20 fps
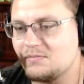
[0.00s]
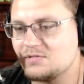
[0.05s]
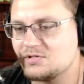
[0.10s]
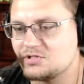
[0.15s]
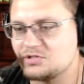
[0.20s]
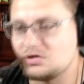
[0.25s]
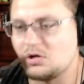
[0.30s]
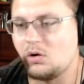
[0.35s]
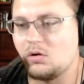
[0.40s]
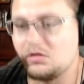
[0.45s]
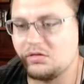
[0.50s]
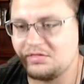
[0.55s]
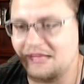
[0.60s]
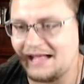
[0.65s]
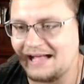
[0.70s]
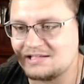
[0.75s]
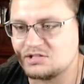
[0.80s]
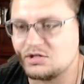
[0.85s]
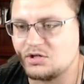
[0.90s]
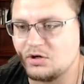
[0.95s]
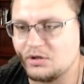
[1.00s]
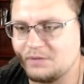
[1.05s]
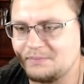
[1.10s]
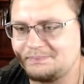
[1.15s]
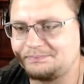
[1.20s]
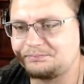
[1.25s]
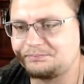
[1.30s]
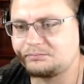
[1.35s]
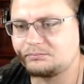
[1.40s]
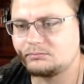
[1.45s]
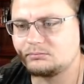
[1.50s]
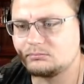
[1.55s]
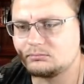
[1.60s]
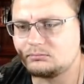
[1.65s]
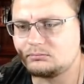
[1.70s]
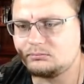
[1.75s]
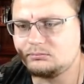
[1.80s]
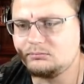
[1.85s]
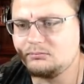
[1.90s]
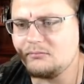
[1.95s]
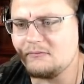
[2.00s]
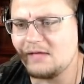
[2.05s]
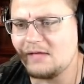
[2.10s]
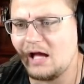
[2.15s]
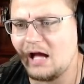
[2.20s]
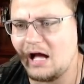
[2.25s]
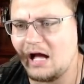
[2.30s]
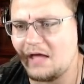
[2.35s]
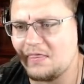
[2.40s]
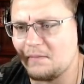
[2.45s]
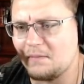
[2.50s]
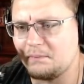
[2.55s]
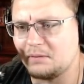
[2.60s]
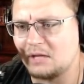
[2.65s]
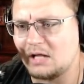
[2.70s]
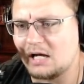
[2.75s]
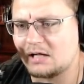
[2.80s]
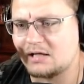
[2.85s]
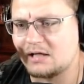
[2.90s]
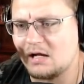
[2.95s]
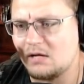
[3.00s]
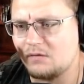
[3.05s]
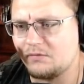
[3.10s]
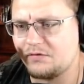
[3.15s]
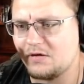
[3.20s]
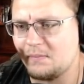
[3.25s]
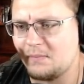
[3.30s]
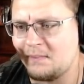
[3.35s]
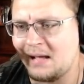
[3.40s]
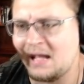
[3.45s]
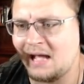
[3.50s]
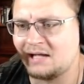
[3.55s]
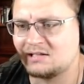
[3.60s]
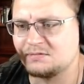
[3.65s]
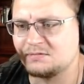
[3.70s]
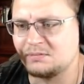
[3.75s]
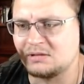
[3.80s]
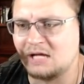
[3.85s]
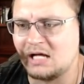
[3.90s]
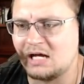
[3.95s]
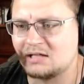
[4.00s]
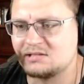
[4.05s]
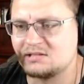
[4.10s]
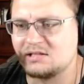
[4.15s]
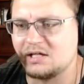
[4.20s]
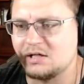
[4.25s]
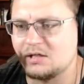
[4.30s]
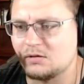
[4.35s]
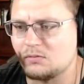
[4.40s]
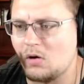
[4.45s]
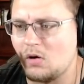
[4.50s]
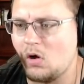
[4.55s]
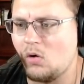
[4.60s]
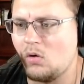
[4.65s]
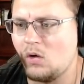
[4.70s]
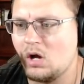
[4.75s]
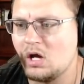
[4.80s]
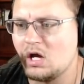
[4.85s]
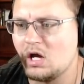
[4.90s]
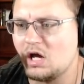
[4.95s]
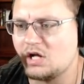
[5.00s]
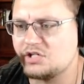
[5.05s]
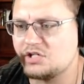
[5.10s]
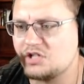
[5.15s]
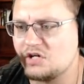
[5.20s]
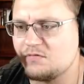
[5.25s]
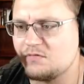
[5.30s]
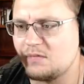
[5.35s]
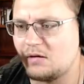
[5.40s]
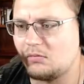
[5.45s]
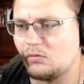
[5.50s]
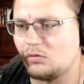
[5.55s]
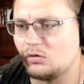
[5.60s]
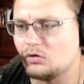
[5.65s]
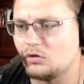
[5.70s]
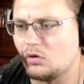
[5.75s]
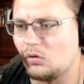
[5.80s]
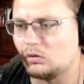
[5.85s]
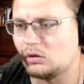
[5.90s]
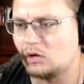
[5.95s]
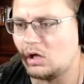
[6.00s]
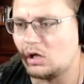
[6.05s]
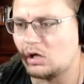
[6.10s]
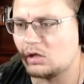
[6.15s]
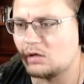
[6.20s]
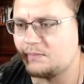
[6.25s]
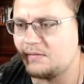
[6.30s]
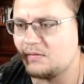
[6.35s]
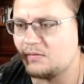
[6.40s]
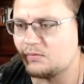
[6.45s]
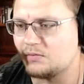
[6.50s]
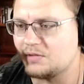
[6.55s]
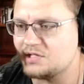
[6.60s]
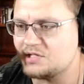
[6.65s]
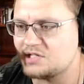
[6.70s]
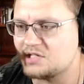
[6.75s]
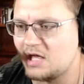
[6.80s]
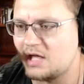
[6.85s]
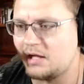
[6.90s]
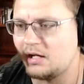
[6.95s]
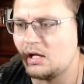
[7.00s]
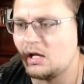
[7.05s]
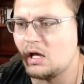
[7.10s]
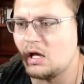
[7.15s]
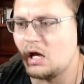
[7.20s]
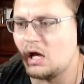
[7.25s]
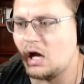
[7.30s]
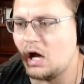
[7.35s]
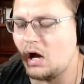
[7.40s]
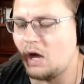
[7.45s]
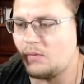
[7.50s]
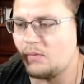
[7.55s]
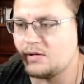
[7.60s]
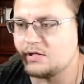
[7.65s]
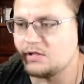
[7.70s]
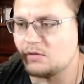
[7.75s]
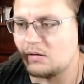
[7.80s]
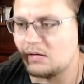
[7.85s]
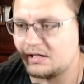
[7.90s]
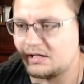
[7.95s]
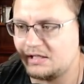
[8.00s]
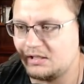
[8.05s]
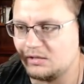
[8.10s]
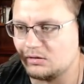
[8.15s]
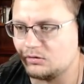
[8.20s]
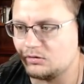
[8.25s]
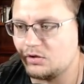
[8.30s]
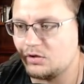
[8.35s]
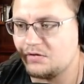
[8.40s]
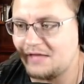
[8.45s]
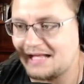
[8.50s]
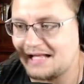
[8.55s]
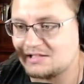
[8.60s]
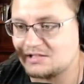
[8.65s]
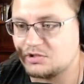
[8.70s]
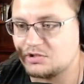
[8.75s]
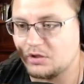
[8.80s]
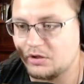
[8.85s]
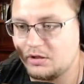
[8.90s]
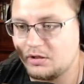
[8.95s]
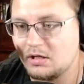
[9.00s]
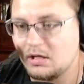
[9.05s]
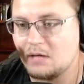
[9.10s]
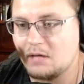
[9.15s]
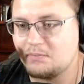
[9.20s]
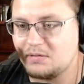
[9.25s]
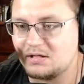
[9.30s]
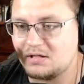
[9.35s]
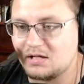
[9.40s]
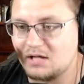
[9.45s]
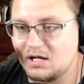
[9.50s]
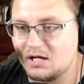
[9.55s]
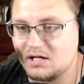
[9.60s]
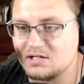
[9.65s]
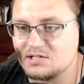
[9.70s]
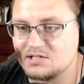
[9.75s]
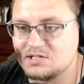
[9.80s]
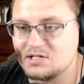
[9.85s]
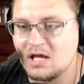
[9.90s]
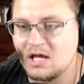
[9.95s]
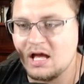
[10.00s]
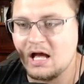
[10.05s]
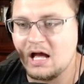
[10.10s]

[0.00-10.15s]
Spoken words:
So that's good. The block count for the max blocks in a row achievement will no longer be reset when you are healed. That's good, because